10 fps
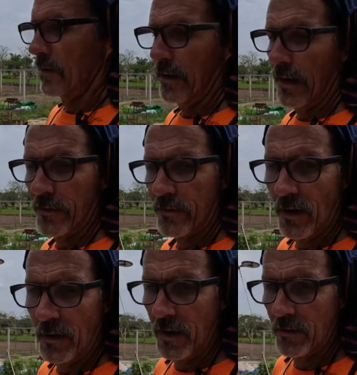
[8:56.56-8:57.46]
yeah,
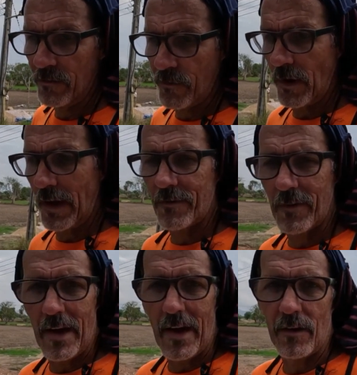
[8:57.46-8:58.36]
so then shortly
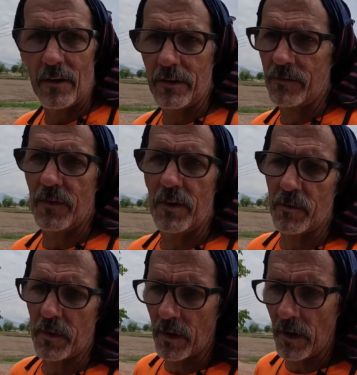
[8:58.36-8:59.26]
after that, I just
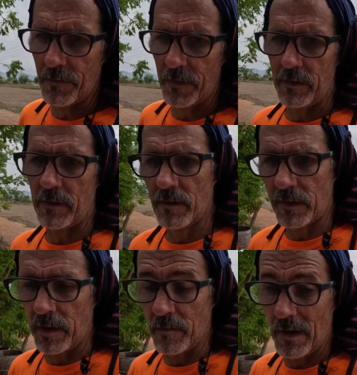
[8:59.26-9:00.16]
finished my coffee and
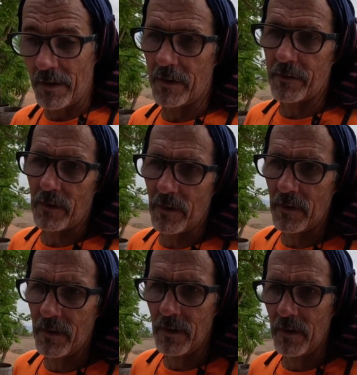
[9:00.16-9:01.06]
came out here. So,
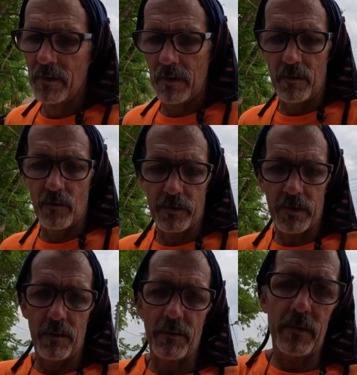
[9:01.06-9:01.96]
and what
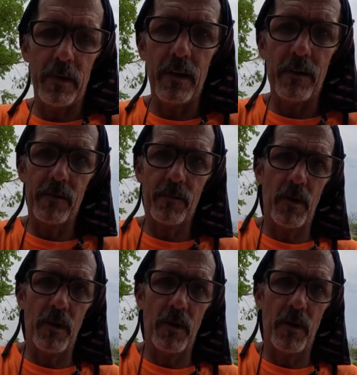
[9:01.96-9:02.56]
time is it now? It's